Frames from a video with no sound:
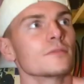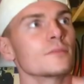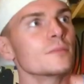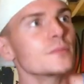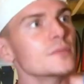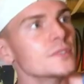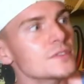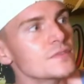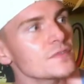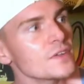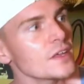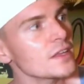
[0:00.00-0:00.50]
I'm
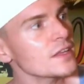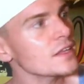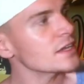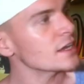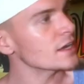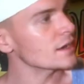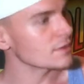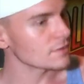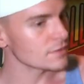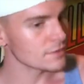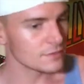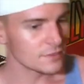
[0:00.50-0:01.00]
almost
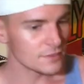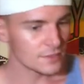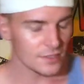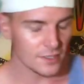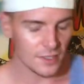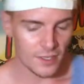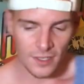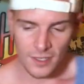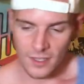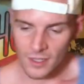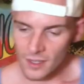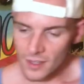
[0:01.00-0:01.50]
falling out.
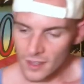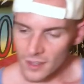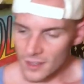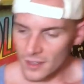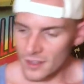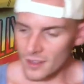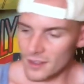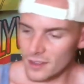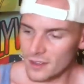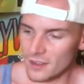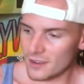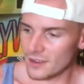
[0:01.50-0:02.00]

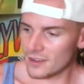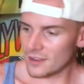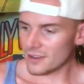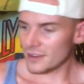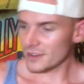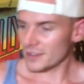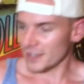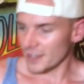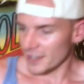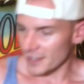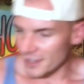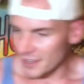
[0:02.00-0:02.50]

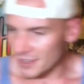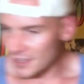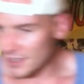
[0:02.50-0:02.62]
Okay,